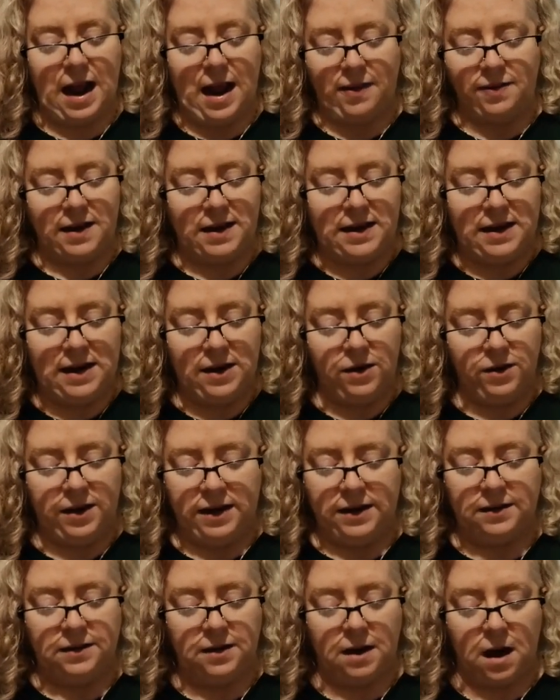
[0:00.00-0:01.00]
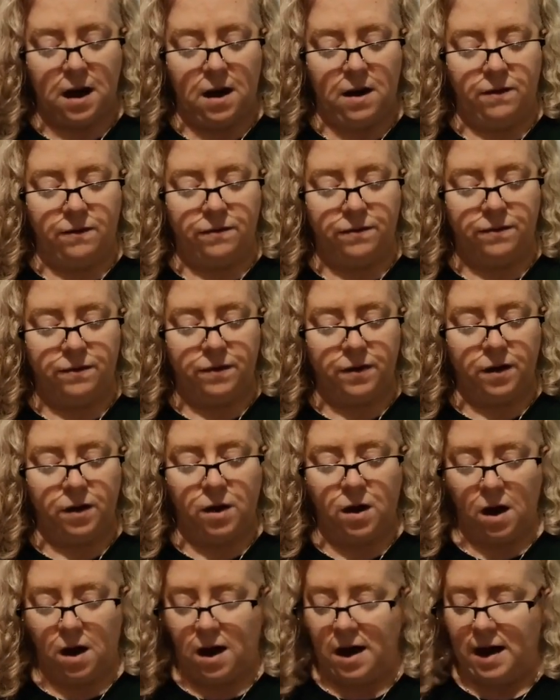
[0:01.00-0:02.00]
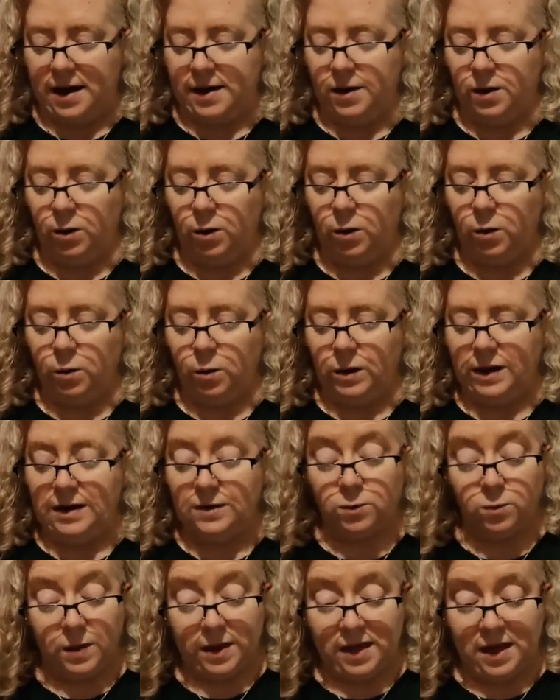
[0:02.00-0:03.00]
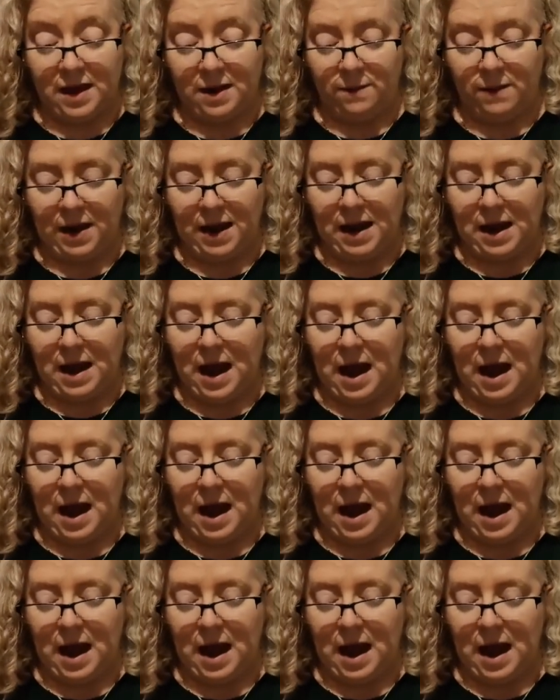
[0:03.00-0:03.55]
and the nearness of God, who is within me.